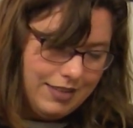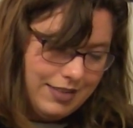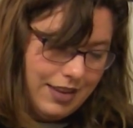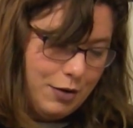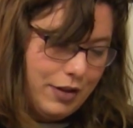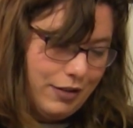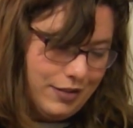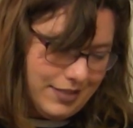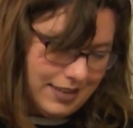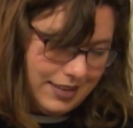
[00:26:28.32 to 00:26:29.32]

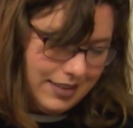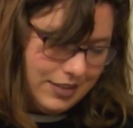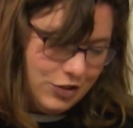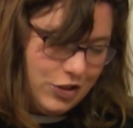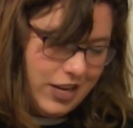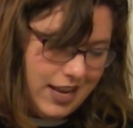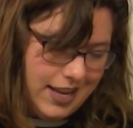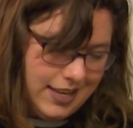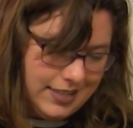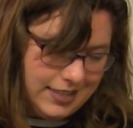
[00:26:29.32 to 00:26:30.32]
cereals,
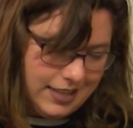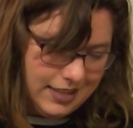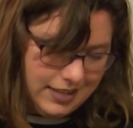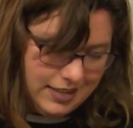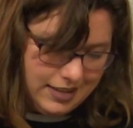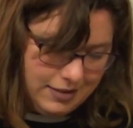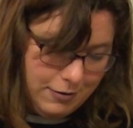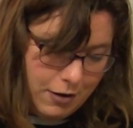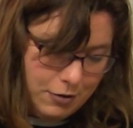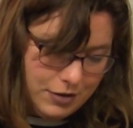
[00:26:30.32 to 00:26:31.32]
cheese,
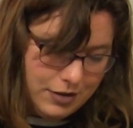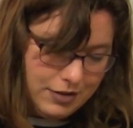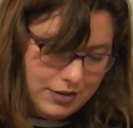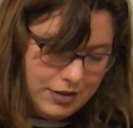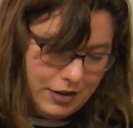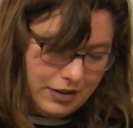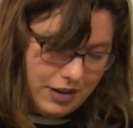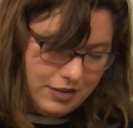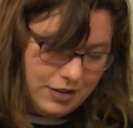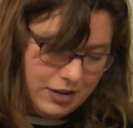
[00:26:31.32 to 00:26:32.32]
frozen dessert,
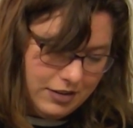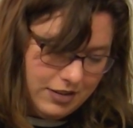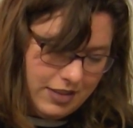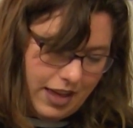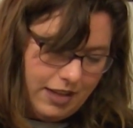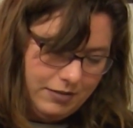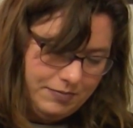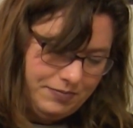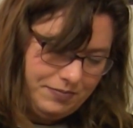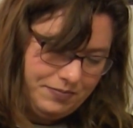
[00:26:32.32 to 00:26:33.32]
and turn to that,
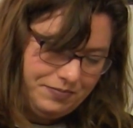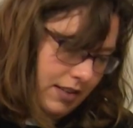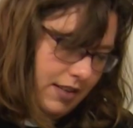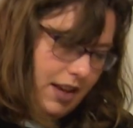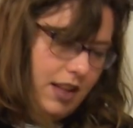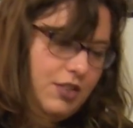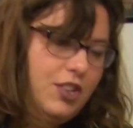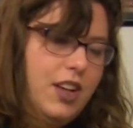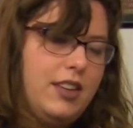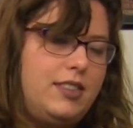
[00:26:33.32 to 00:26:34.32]
and
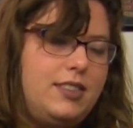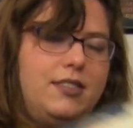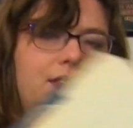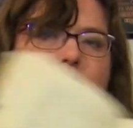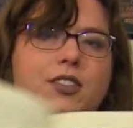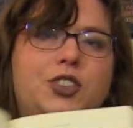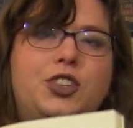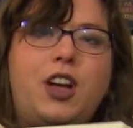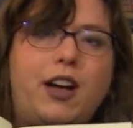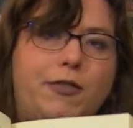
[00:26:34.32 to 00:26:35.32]
just
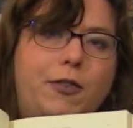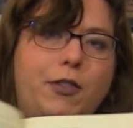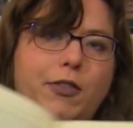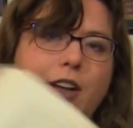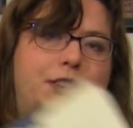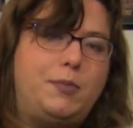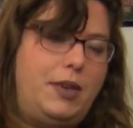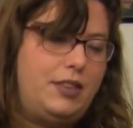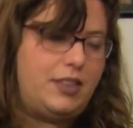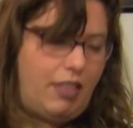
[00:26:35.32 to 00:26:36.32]
chock full of
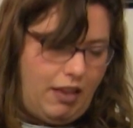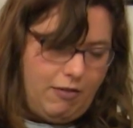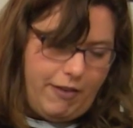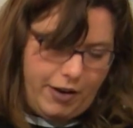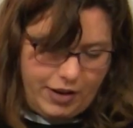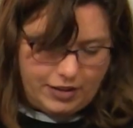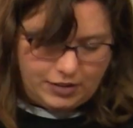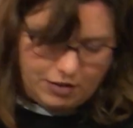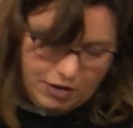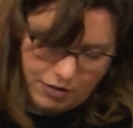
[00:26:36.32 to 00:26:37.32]
recipes and like
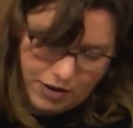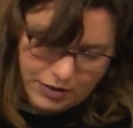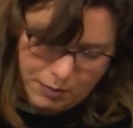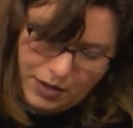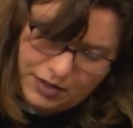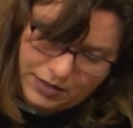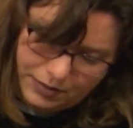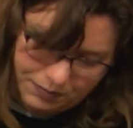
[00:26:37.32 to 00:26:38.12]
variants on recipes,